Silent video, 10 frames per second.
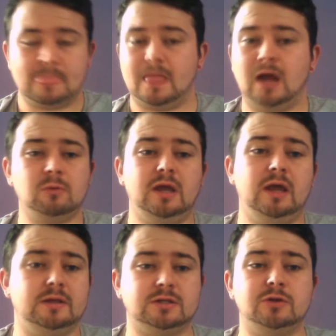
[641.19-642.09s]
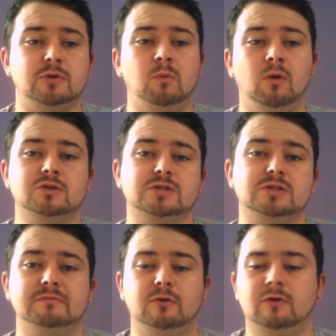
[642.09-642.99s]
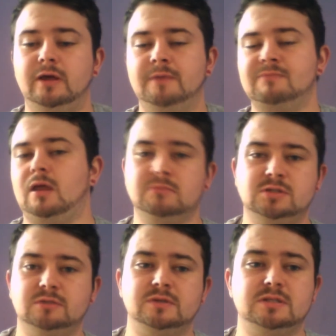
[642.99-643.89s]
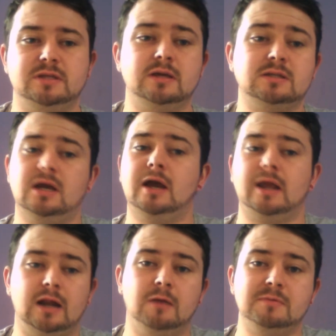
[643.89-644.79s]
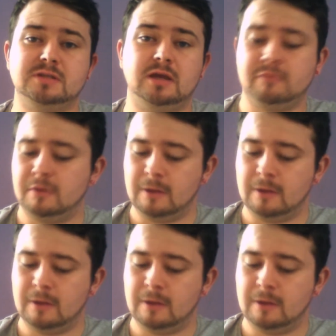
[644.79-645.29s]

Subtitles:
I don't care. It's going to do 1 strength 4 hit. I'm toughness 6. I get an armor save.